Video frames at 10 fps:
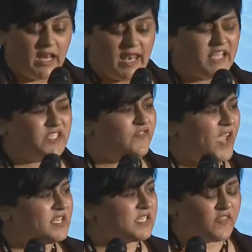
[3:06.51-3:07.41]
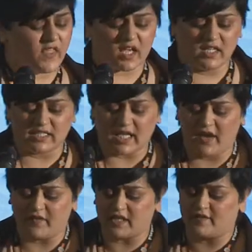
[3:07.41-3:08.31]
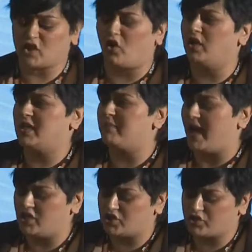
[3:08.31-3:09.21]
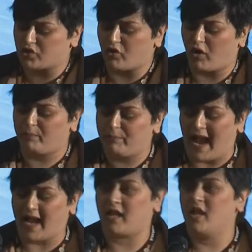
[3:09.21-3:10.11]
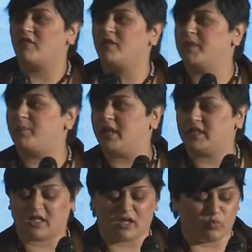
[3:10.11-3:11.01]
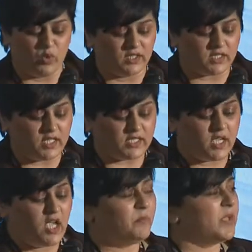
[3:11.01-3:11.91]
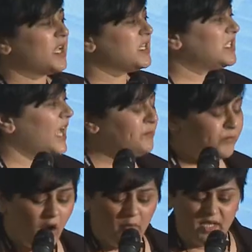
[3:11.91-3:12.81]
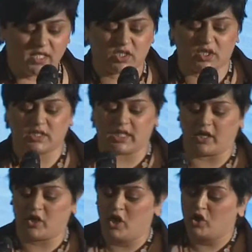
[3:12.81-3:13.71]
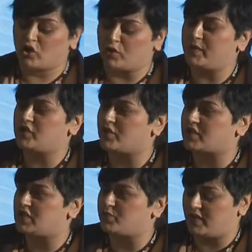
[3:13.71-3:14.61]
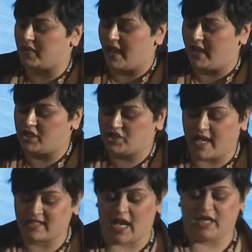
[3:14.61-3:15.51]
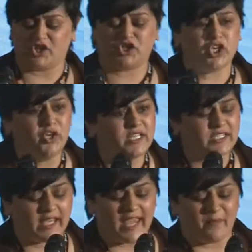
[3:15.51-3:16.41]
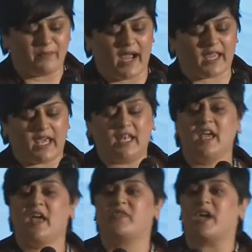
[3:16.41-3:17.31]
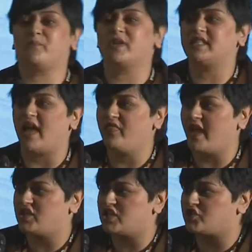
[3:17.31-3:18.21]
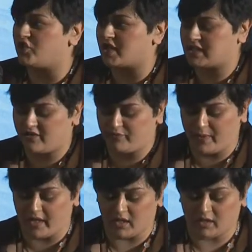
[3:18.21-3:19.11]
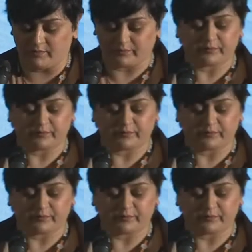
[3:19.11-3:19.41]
Let's face it, the Conservatives only managed to crawl back from the political wilderness because they promised us they could be trusted with the NHS, and as soon as they get back in, they present their destructive bill.